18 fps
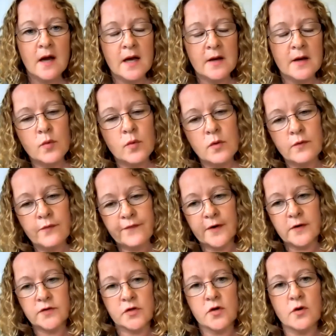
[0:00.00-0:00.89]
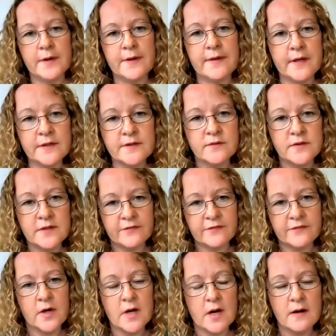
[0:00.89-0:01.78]
I will photocopy things on
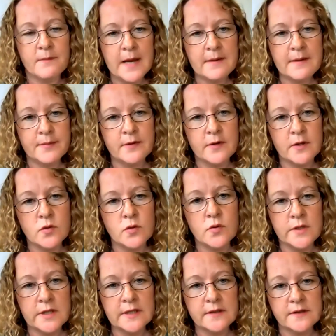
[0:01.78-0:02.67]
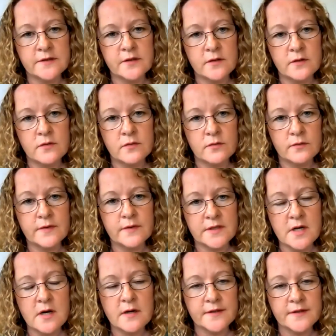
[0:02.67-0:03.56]
different colored paper according to the
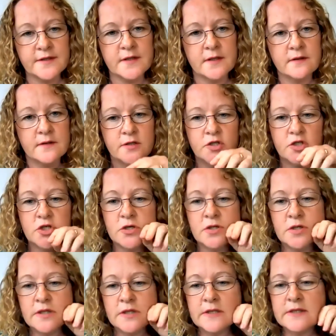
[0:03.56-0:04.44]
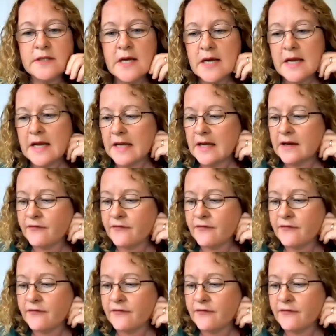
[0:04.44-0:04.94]
task and students.